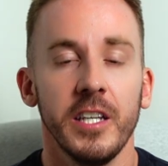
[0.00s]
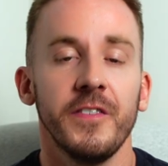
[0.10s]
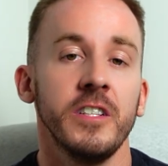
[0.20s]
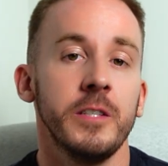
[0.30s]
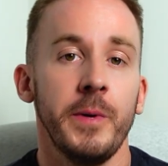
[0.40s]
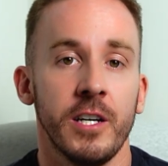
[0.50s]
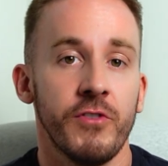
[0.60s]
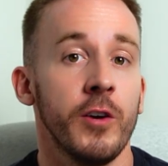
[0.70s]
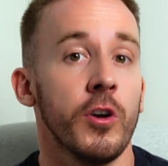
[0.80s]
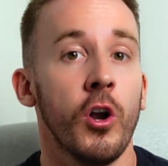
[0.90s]
fund has been
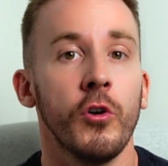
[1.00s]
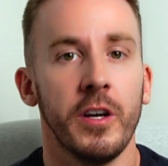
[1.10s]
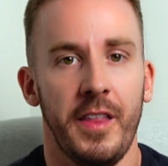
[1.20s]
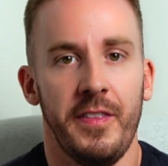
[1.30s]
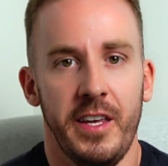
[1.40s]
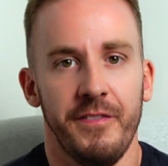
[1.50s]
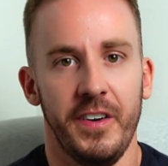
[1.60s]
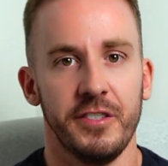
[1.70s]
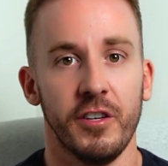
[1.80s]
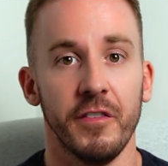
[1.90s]
around longer than the
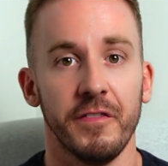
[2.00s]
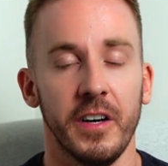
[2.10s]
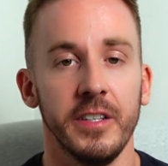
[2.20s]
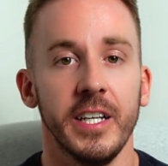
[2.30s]
Invesco fund,